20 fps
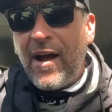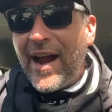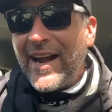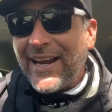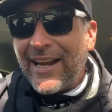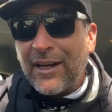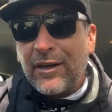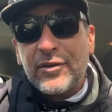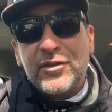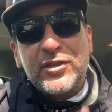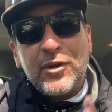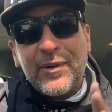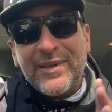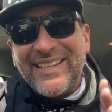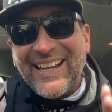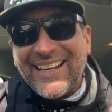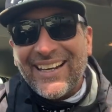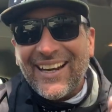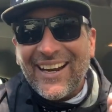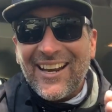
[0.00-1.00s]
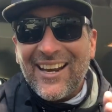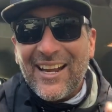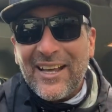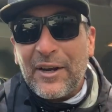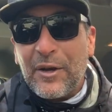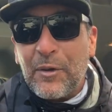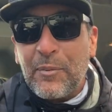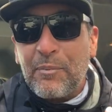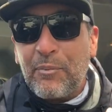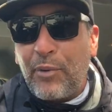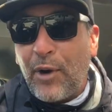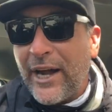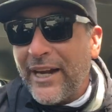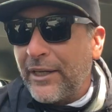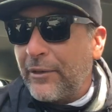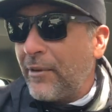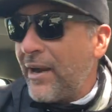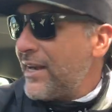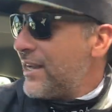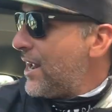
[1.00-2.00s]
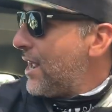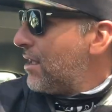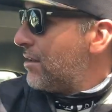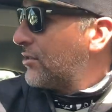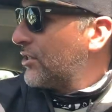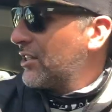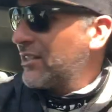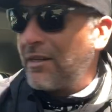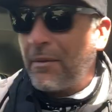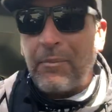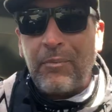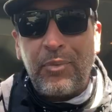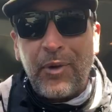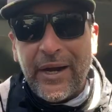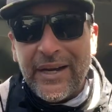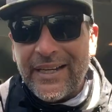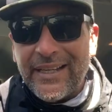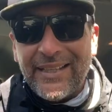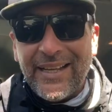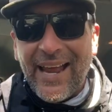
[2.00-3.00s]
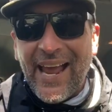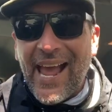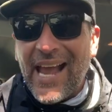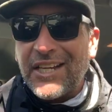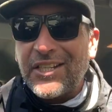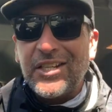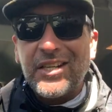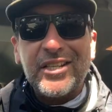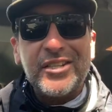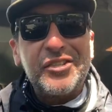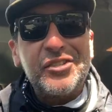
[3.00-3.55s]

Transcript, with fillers: right anglers, so we're taking a little break right now, just a break in the action. It's